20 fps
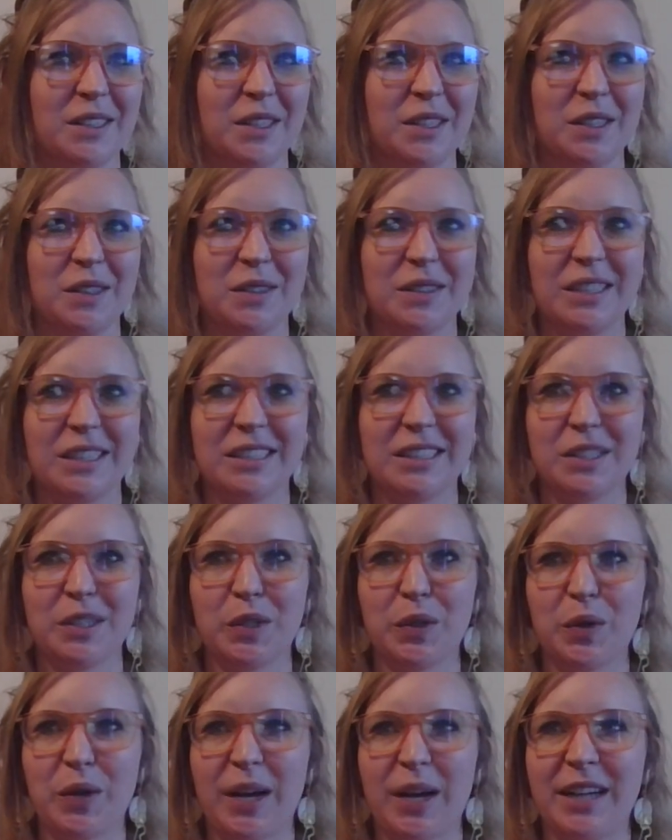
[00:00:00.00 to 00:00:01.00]
you know,
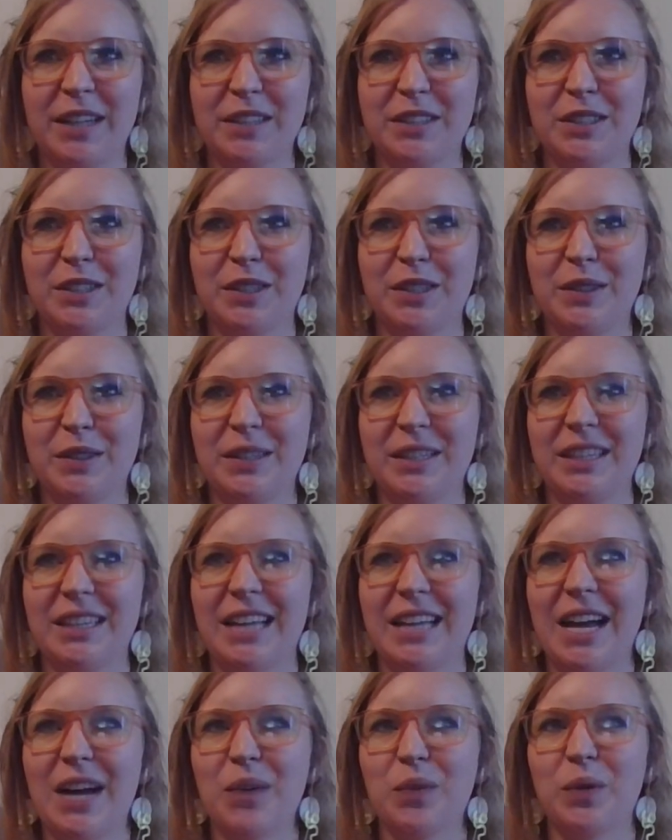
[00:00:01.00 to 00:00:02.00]
seasonal gratitude in
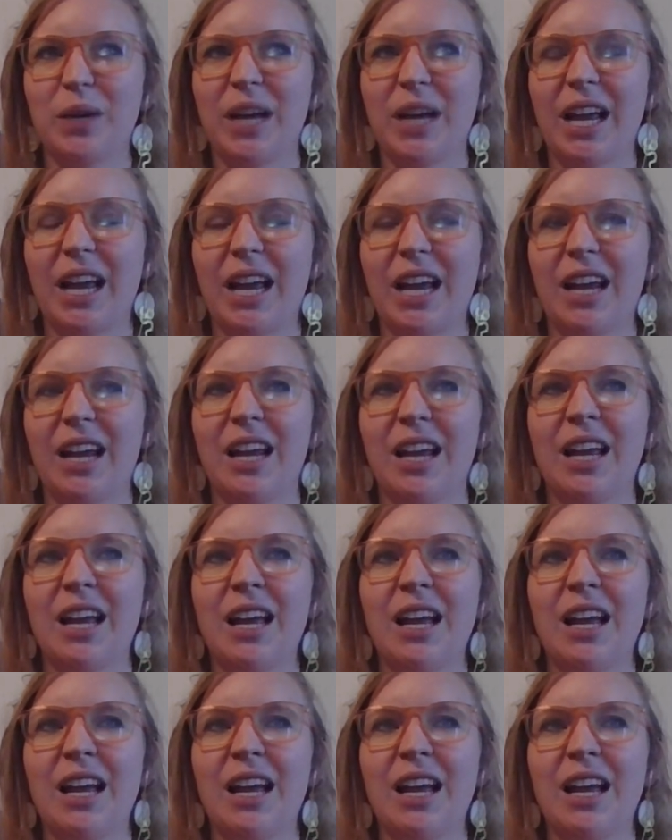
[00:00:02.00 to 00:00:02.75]
that way.